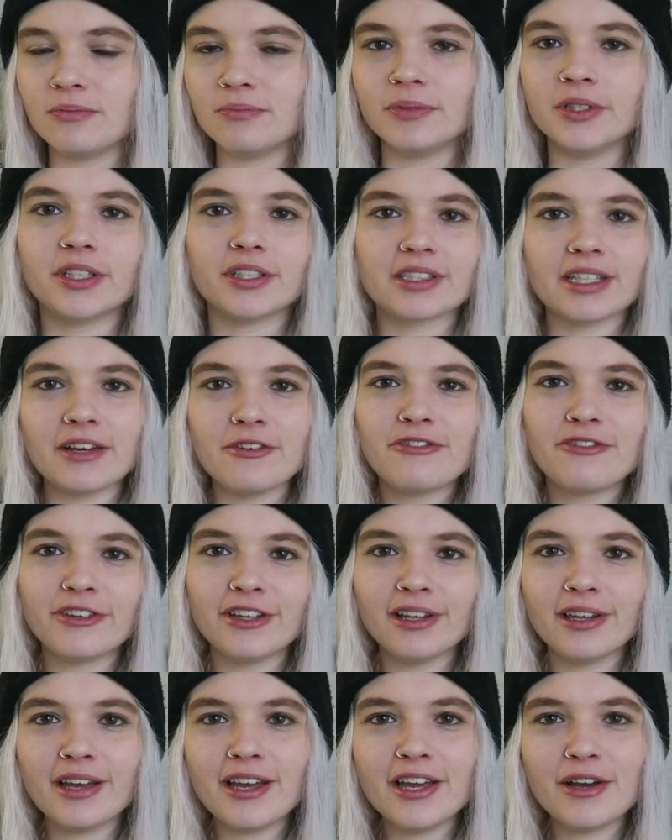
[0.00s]
because I
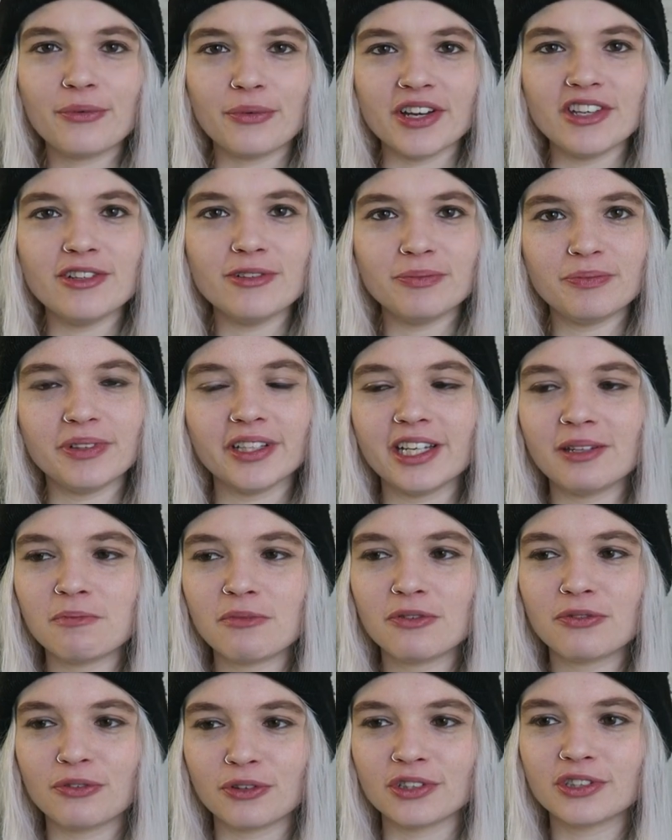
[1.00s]
feel like when you played
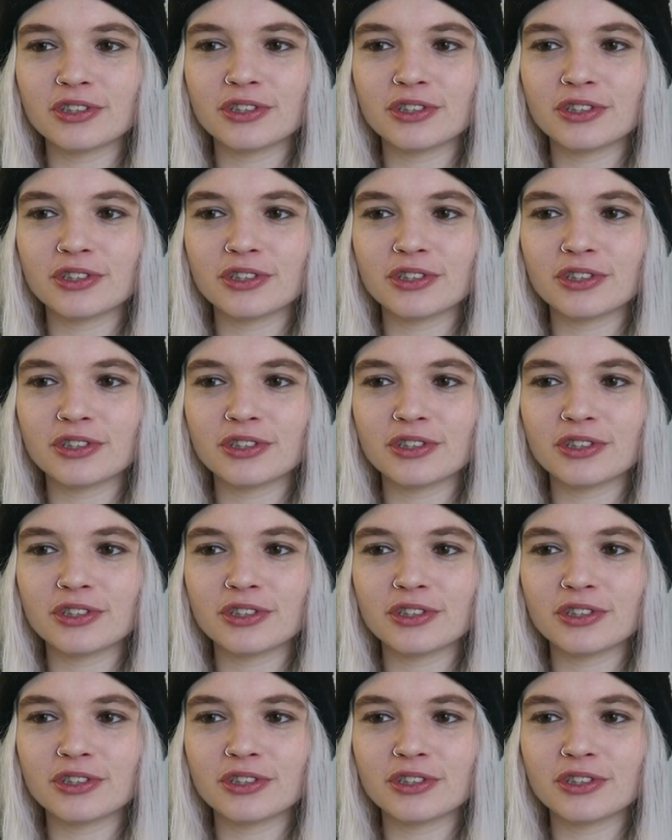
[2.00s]
Before